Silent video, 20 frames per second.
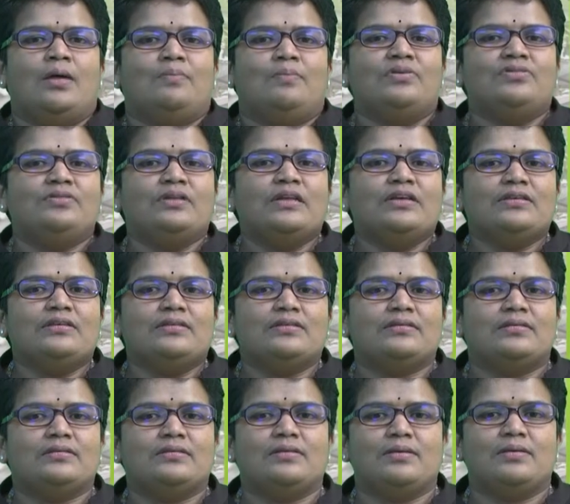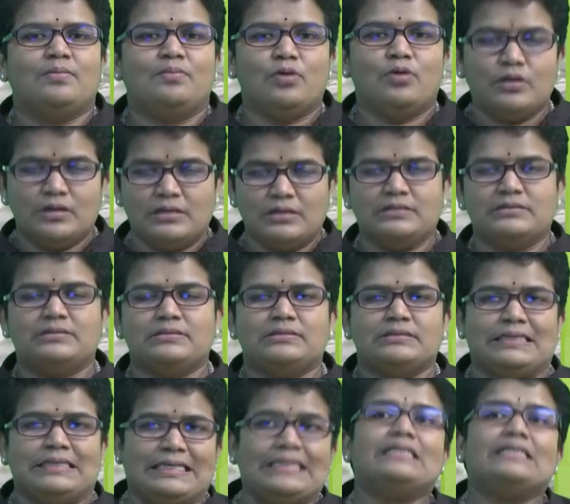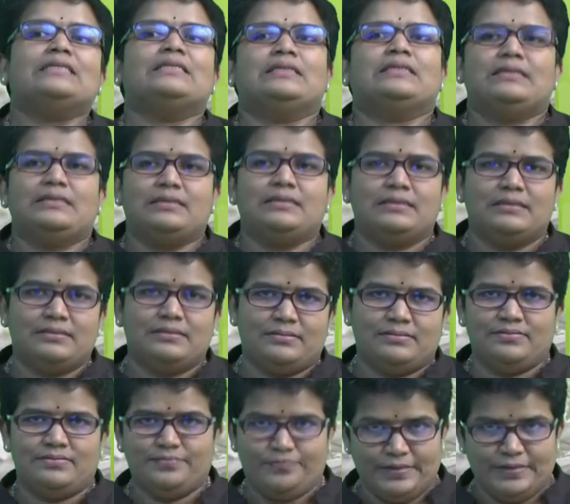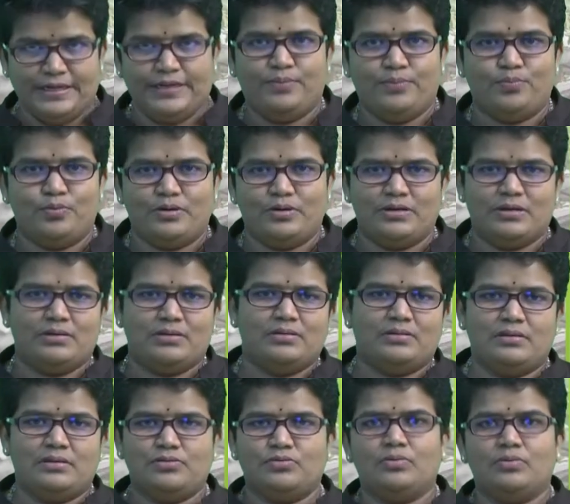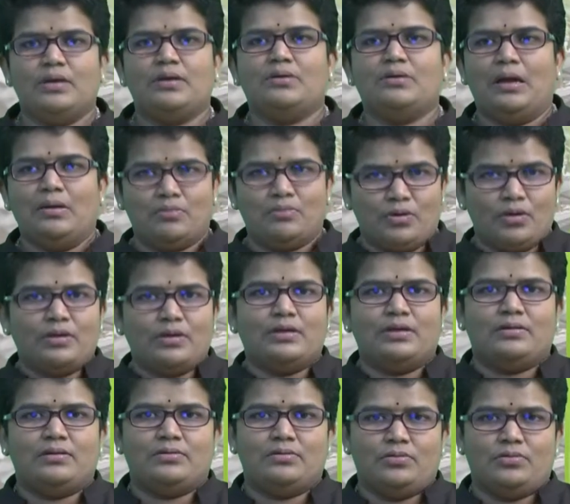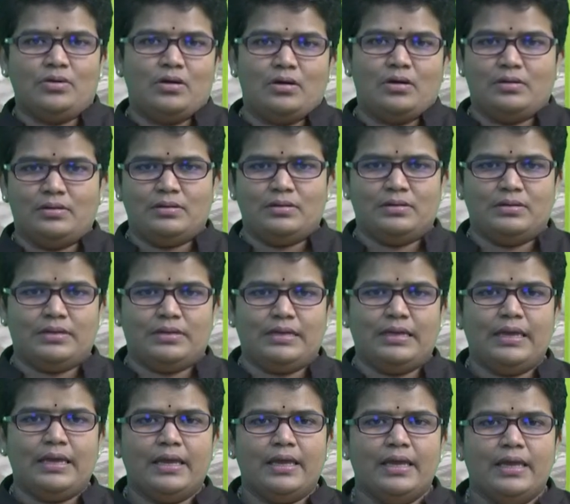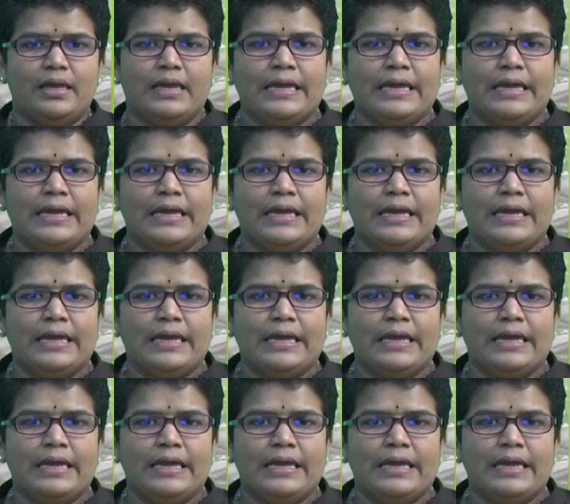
business models, it's very important. That's why I'm talking to you all. Okay?